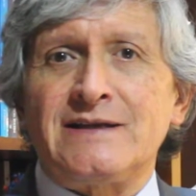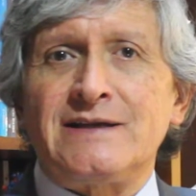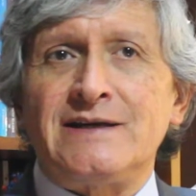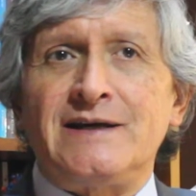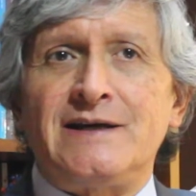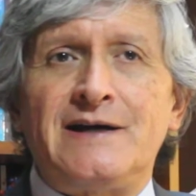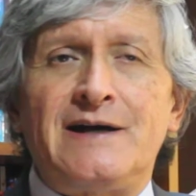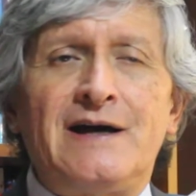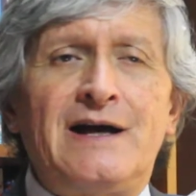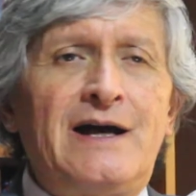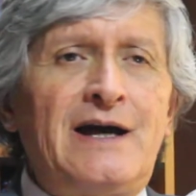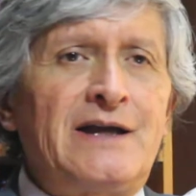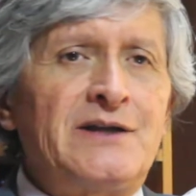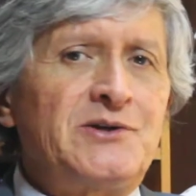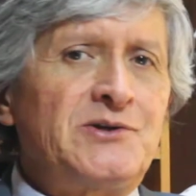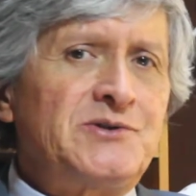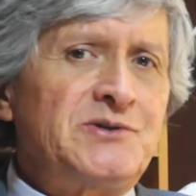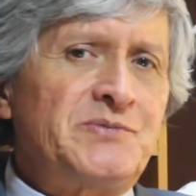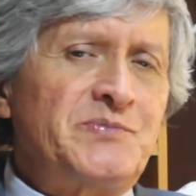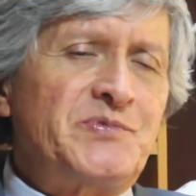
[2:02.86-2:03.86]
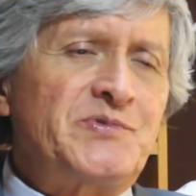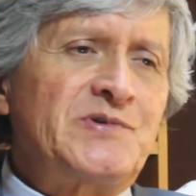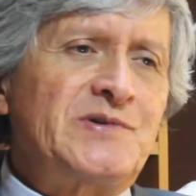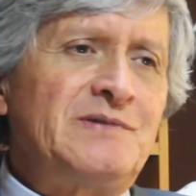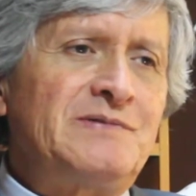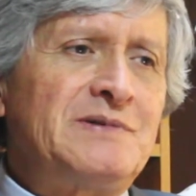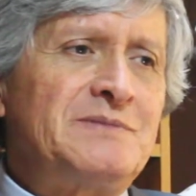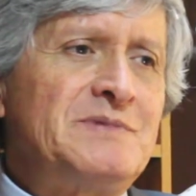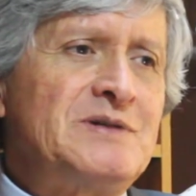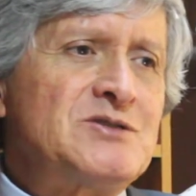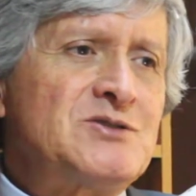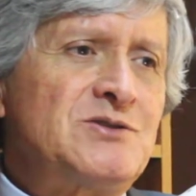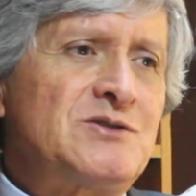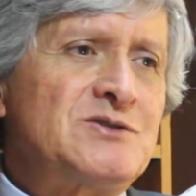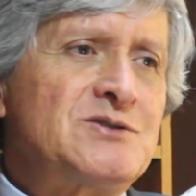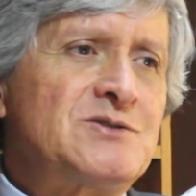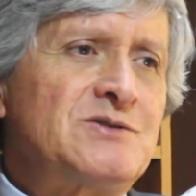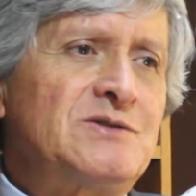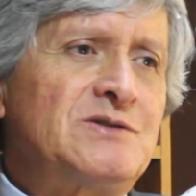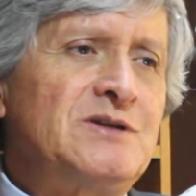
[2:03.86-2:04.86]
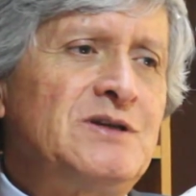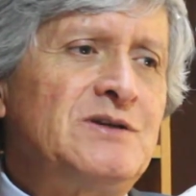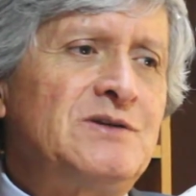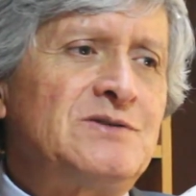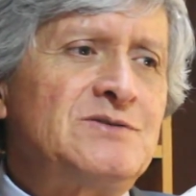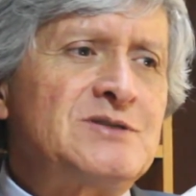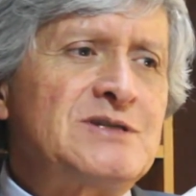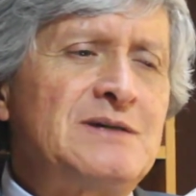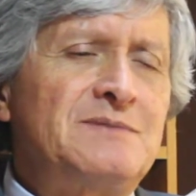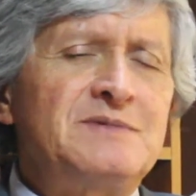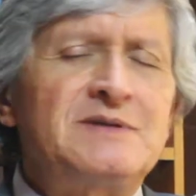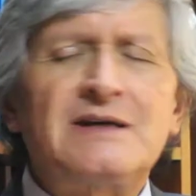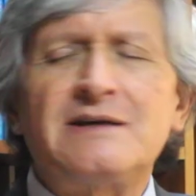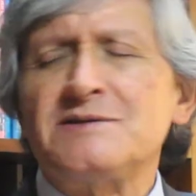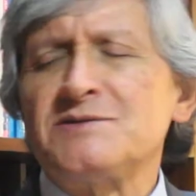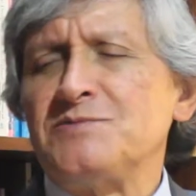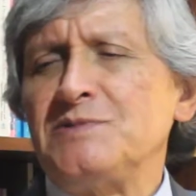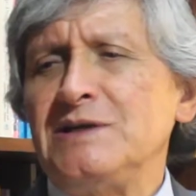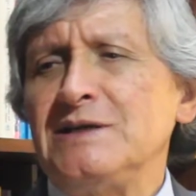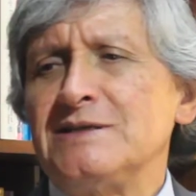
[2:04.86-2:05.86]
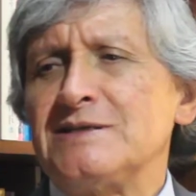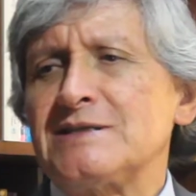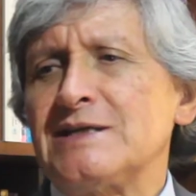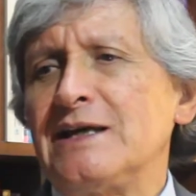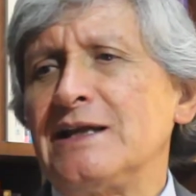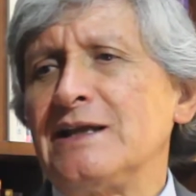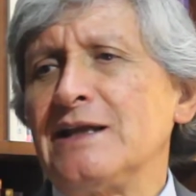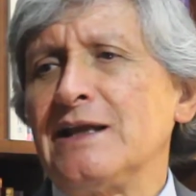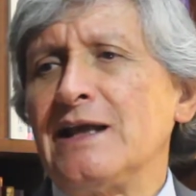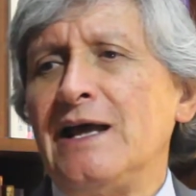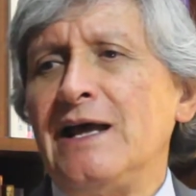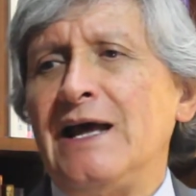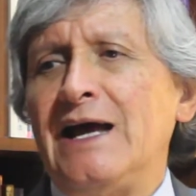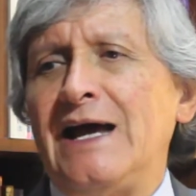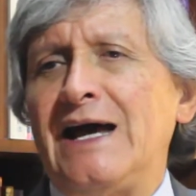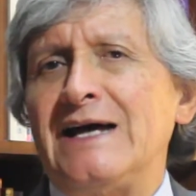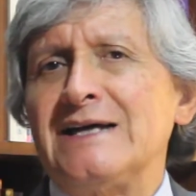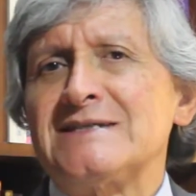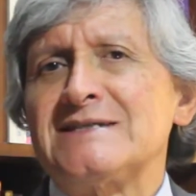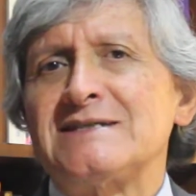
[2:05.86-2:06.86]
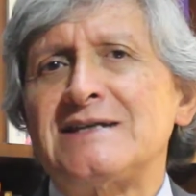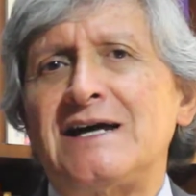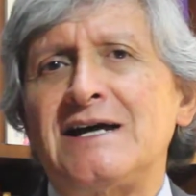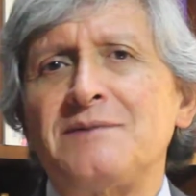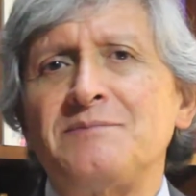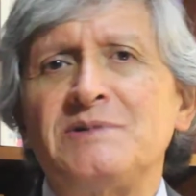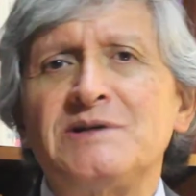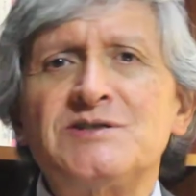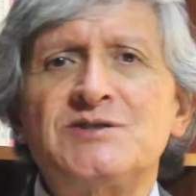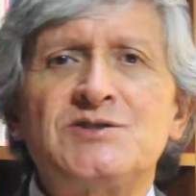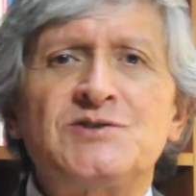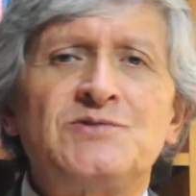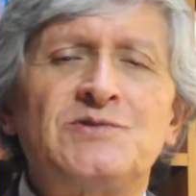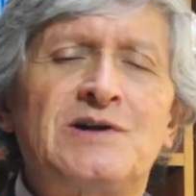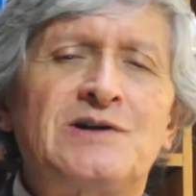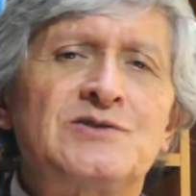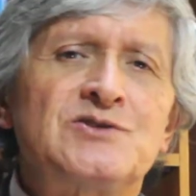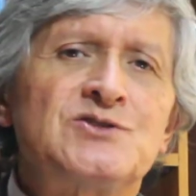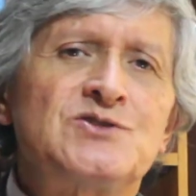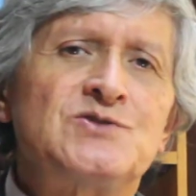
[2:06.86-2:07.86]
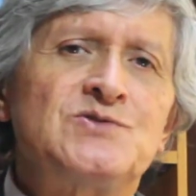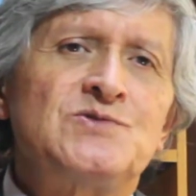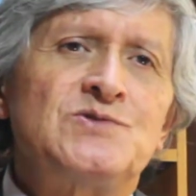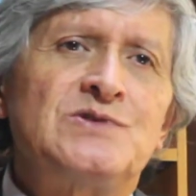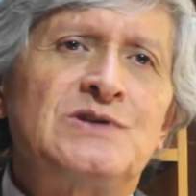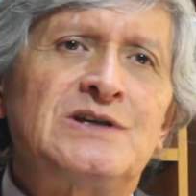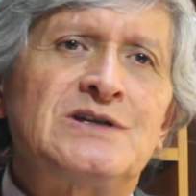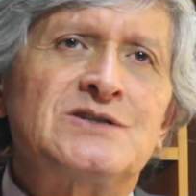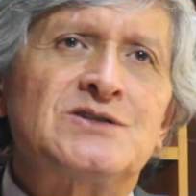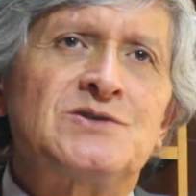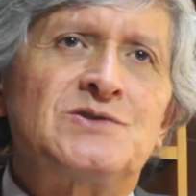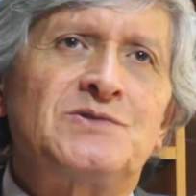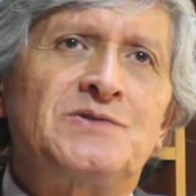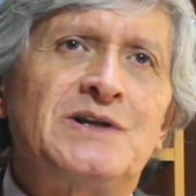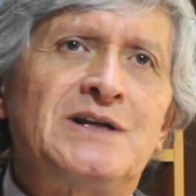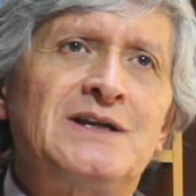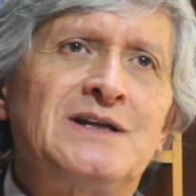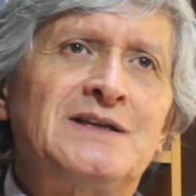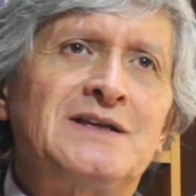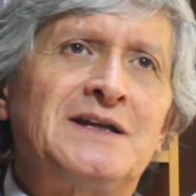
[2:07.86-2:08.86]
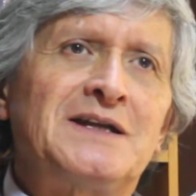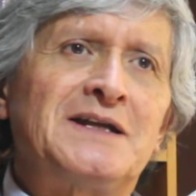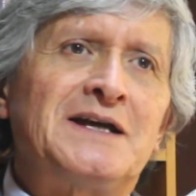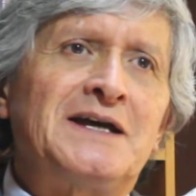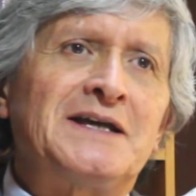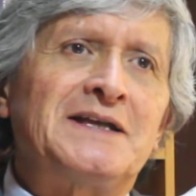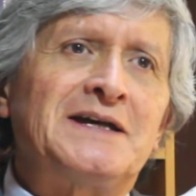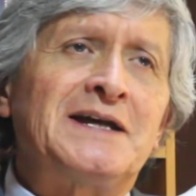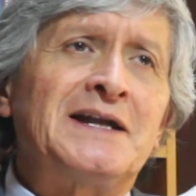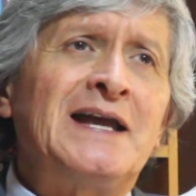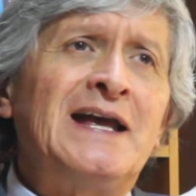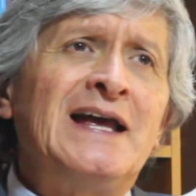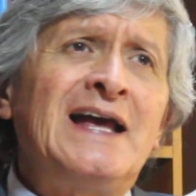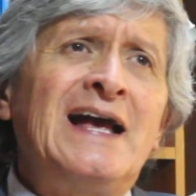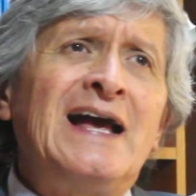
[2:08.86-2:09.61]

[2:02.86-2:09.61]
another problem is also, sometimes we send assignments to our students or anything like that,